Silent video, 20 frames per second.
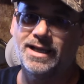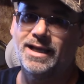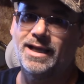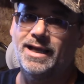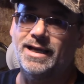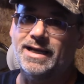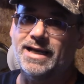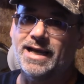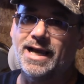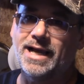
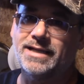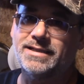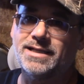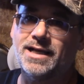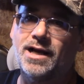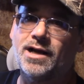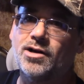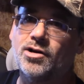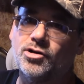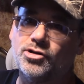And guys,
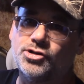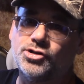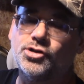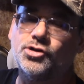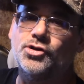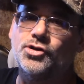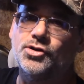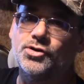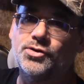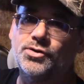I'm going to show
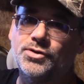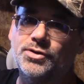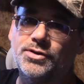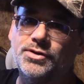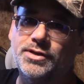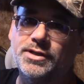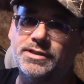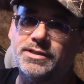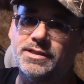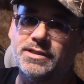you,
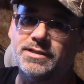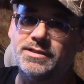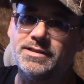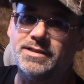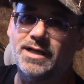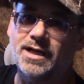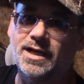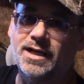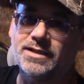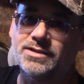this is
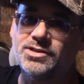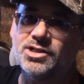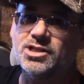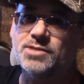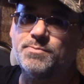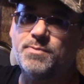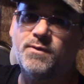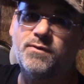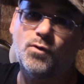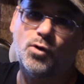uh,
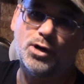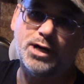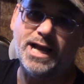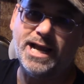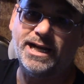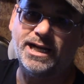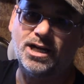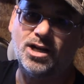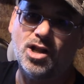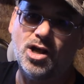just before
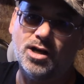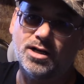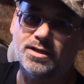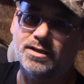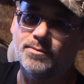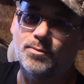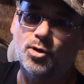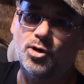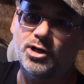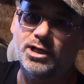9 o'clock in
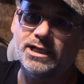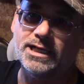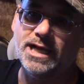the morning